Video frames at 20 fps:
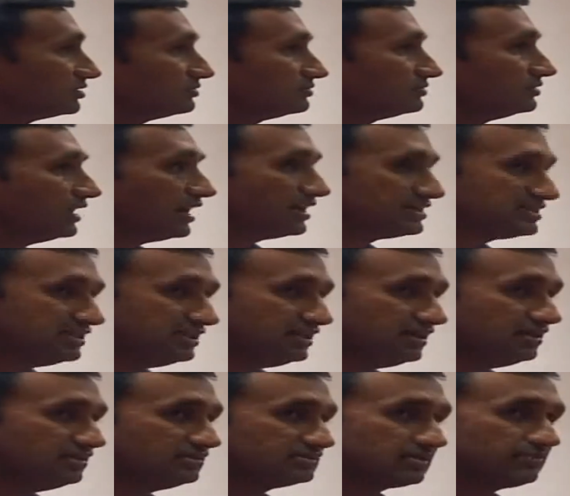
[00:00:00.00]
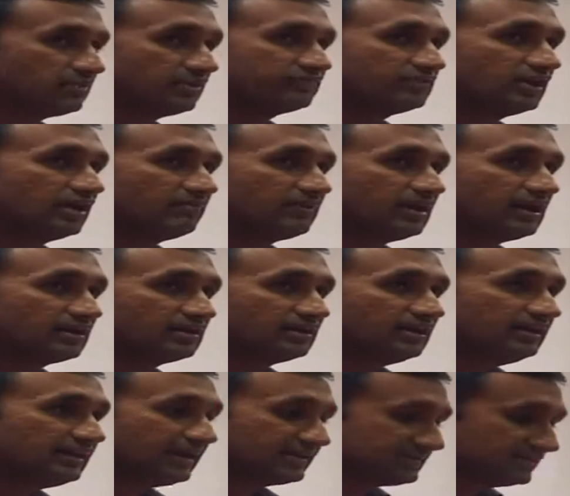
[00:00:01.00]
largely some of them are
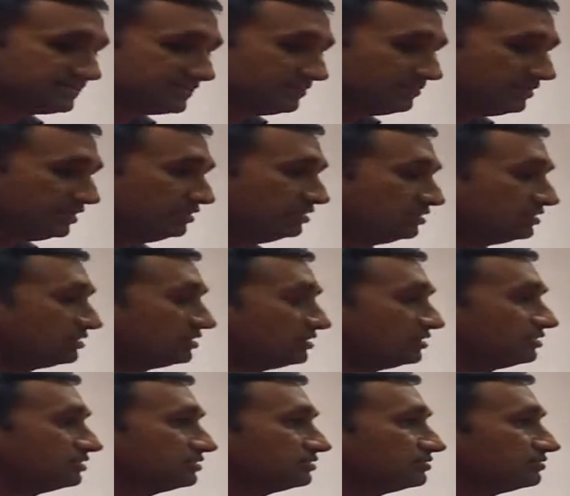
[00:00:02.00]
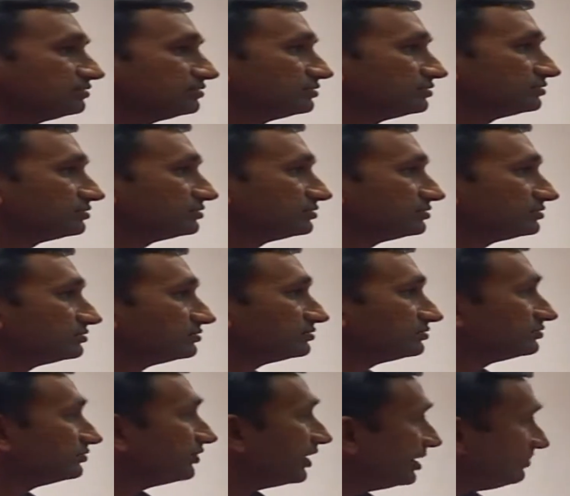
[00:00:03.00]
accessible,
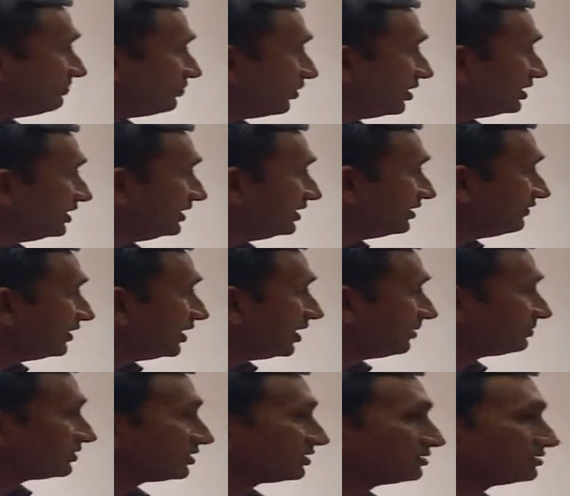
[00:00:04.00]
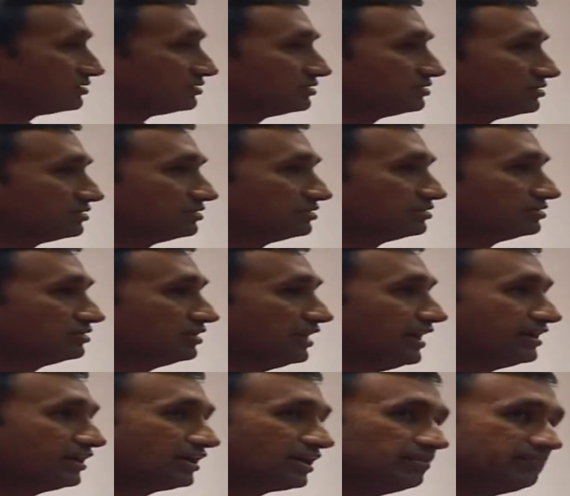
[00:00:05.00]
very poorly developed, and
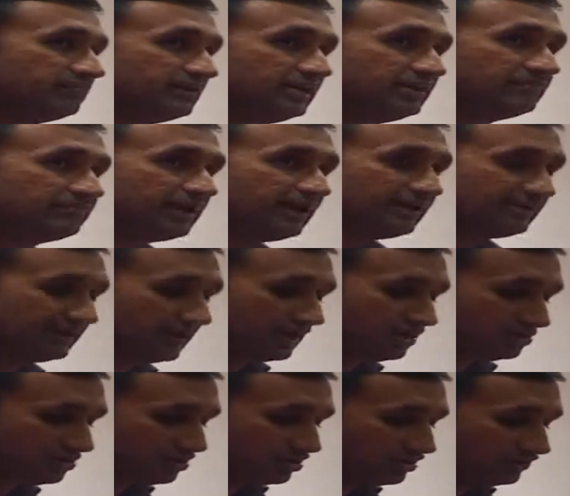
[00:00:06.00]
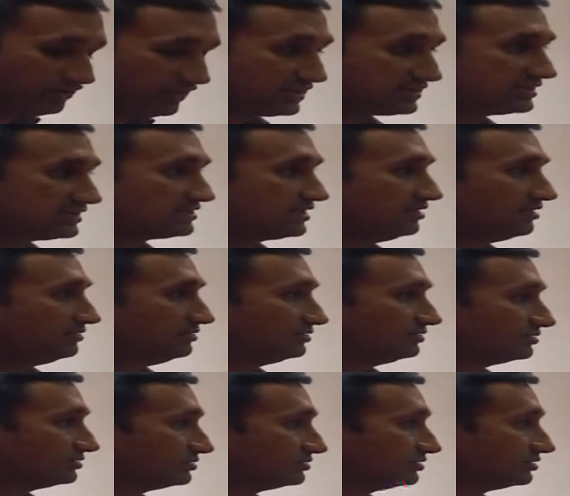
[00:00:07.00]
a complete breakdown of existing
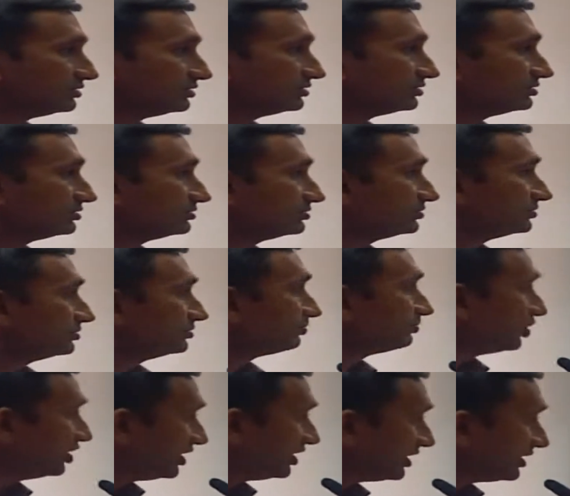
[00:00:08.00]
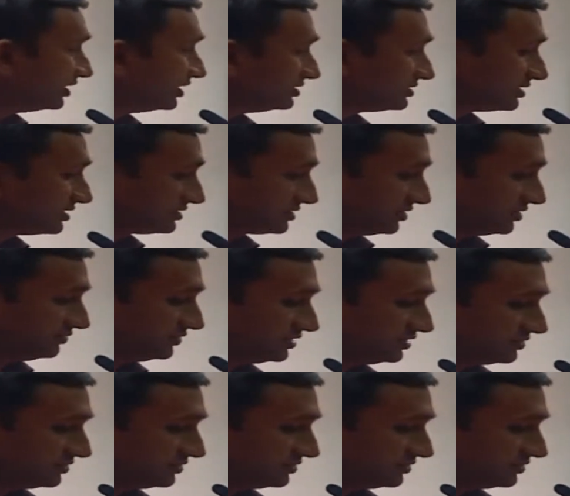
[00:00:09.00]
political systems,